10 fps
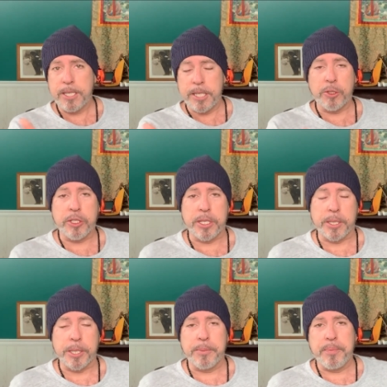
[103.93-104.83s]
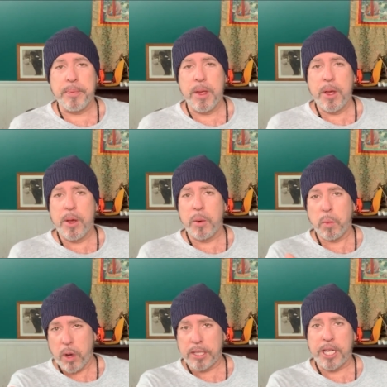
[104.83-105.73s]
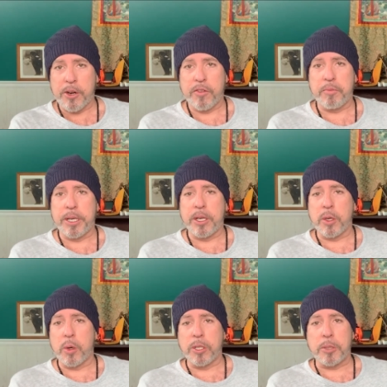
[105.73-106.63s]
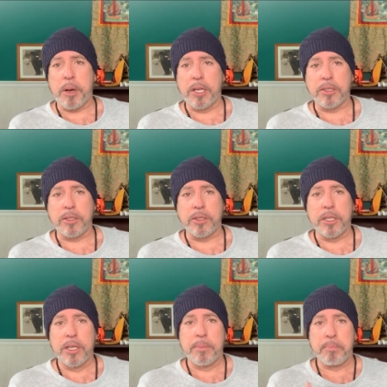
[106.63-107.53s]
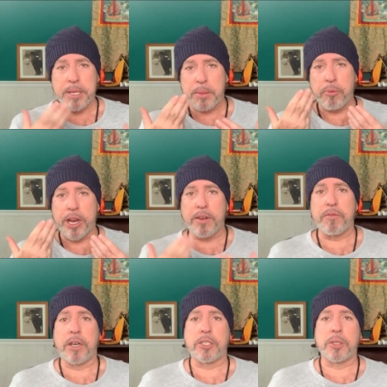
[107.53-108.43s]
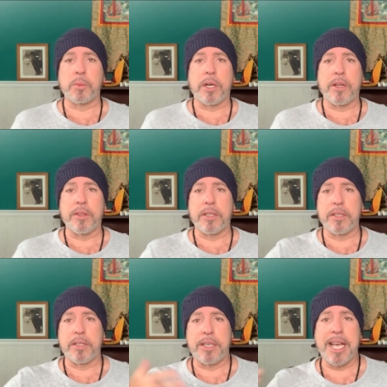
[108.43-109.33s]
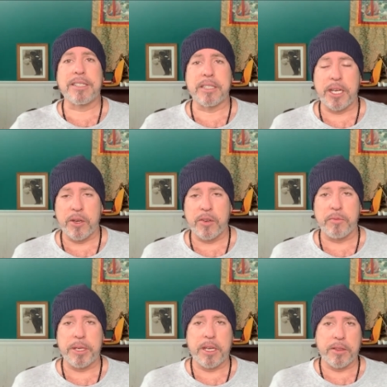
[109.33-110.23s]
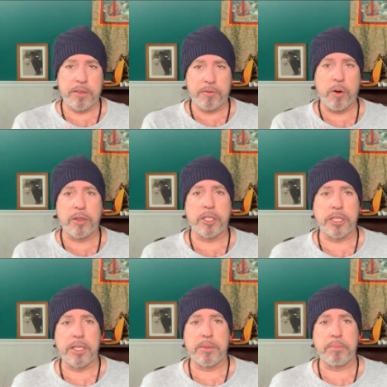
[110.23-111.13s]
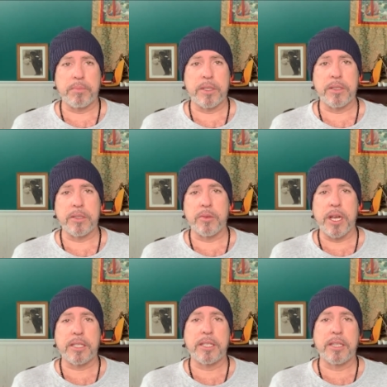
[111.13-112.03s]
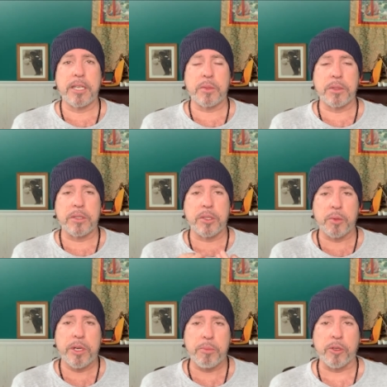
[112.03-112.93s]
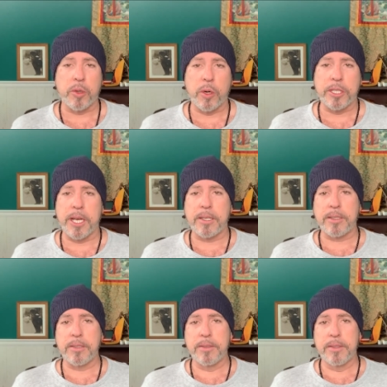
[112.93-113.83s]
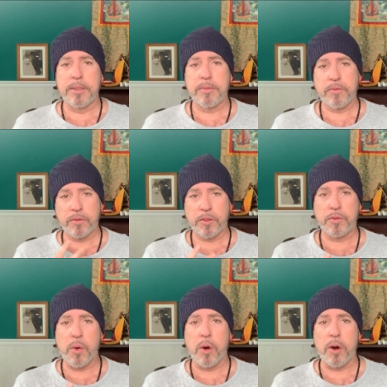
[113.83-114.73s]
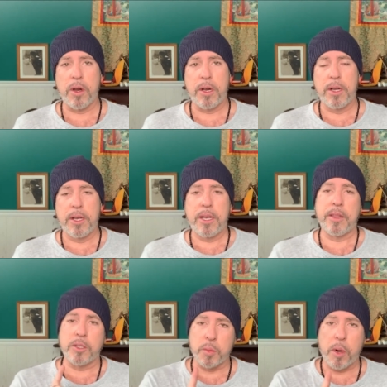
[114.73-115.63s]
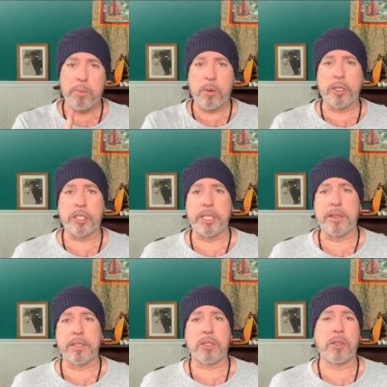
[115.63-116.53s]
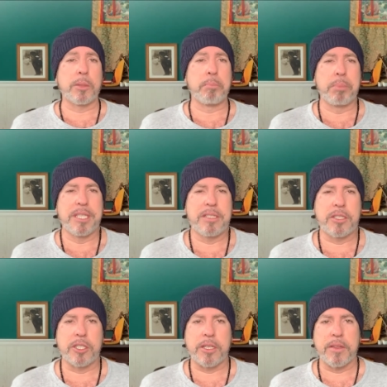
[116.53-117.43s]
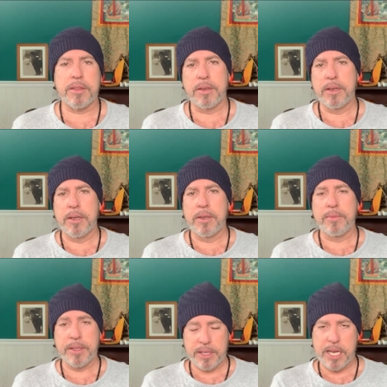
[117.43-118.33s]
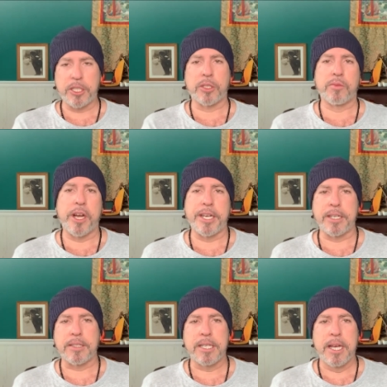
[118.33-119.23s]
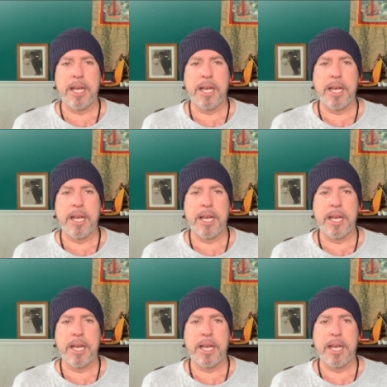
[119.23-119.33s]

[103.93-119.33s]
Interestingly, one layer of being corresponds to midbrain function, while the next layer of being, the 4th sheath, is directly linked with the cerebral cortex. There's 4. And there's one more sheath. It's called a bliss sheath in the ancient writings.